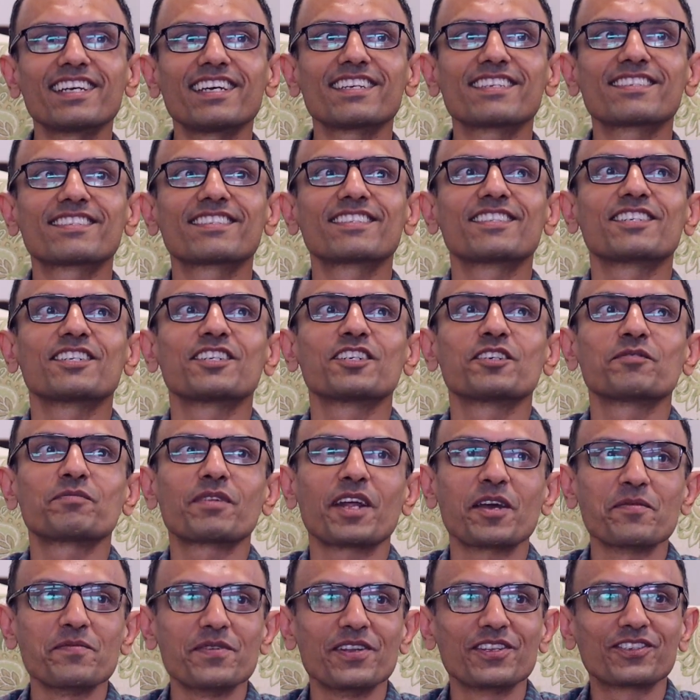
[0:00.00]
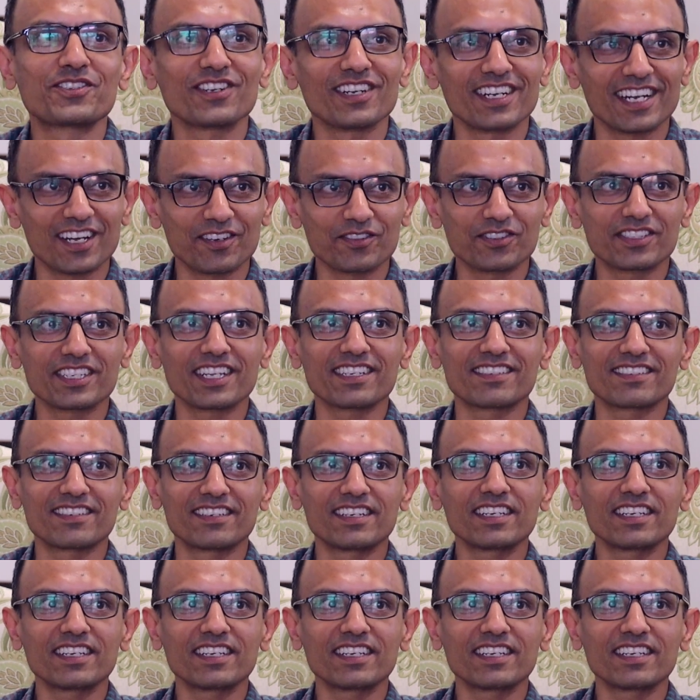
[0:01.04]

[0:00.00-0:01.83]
as the Prime Minister announced yesterday,